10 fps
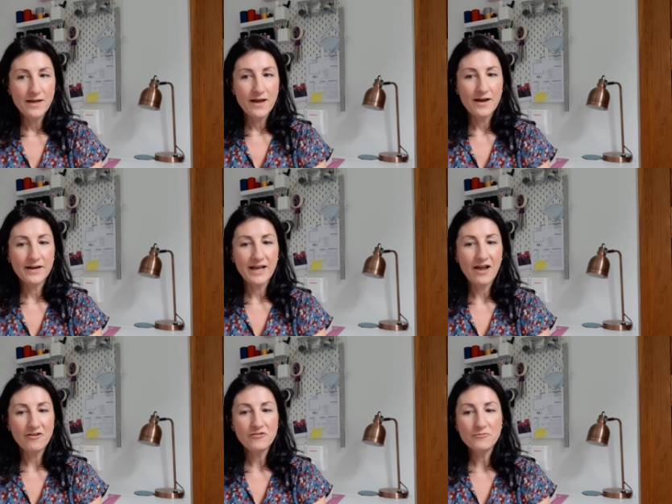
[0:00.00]
I
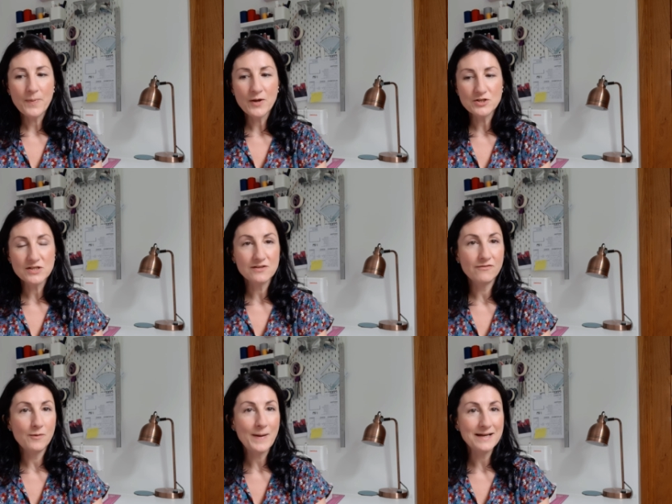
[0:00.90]
have purchased a
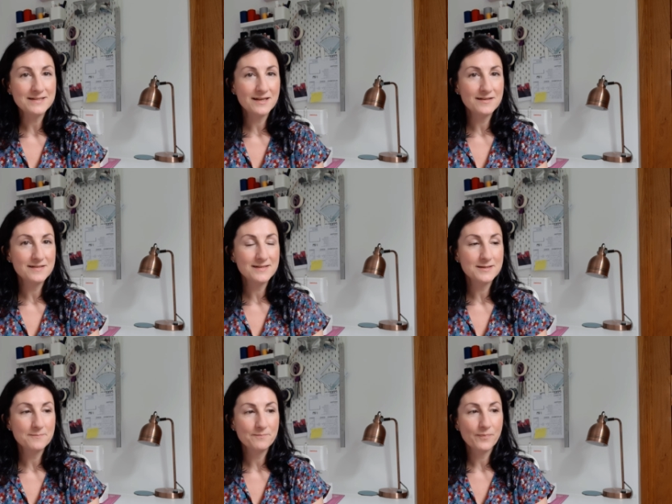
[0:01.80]
few
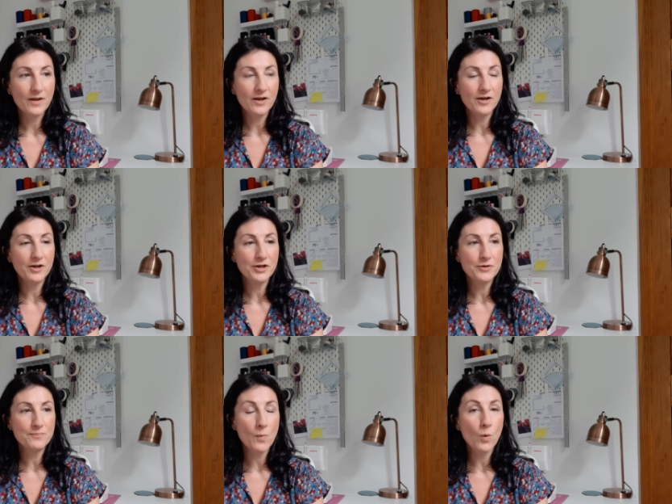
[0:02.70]
patterns,
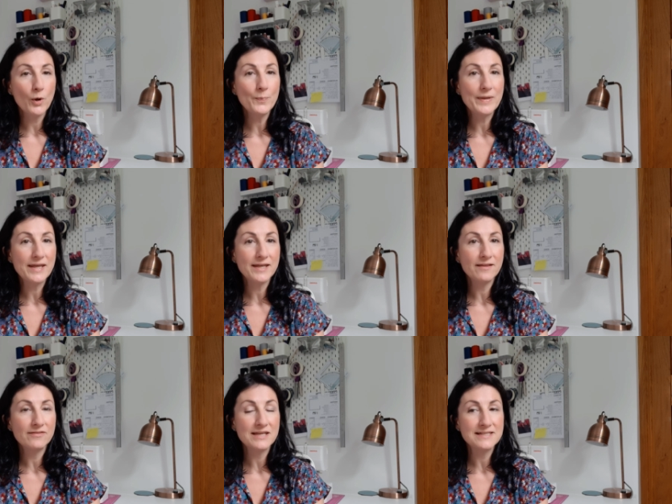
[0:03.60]
one
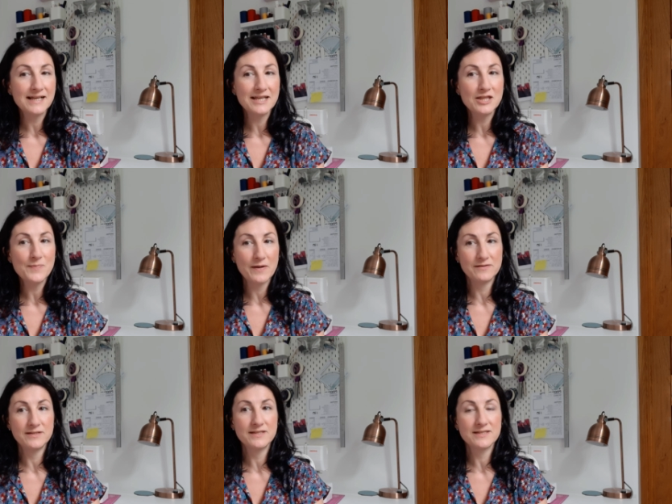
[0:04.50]
being the Tilly and the
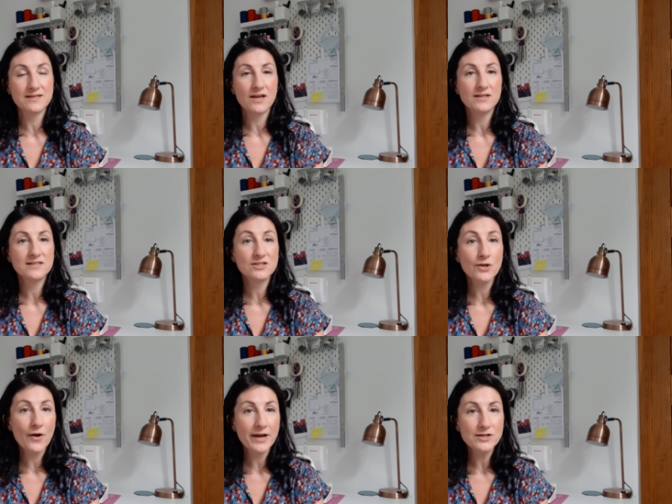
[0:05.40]
Buttons
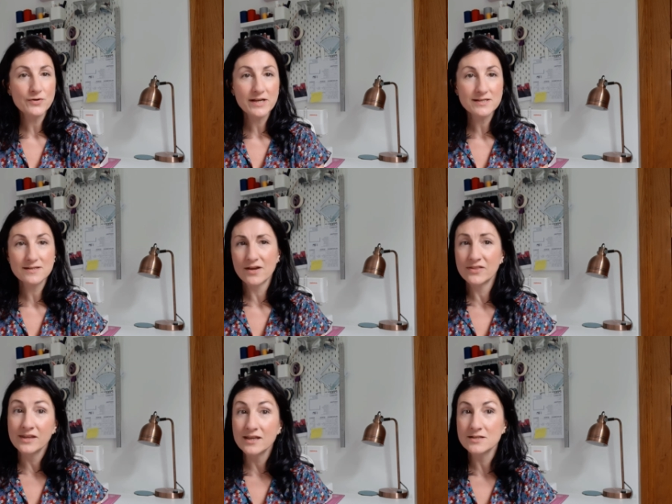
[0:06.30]
Sky Dress. I
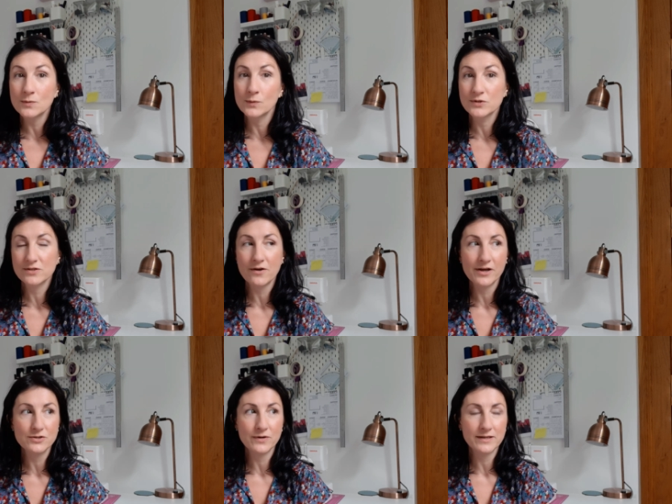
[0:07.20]
think it's called
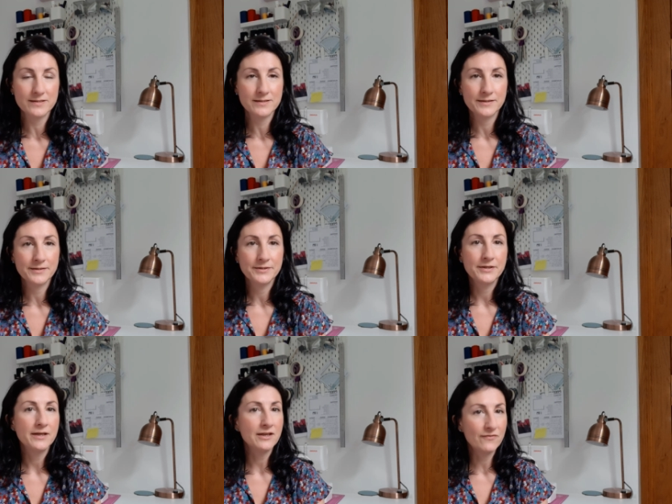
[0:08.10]
Sky Dress.
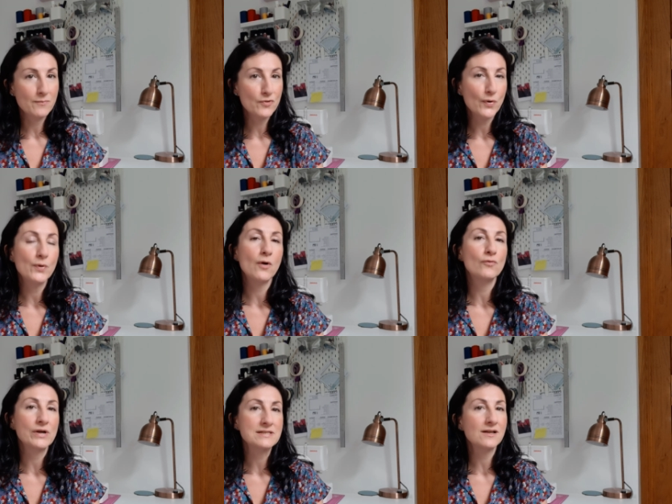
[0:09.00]
If I'm wrong, I'll
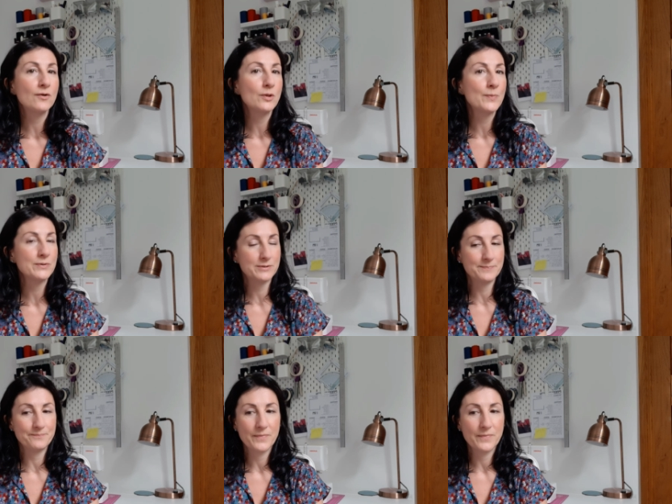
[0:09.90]
write it along the bottom.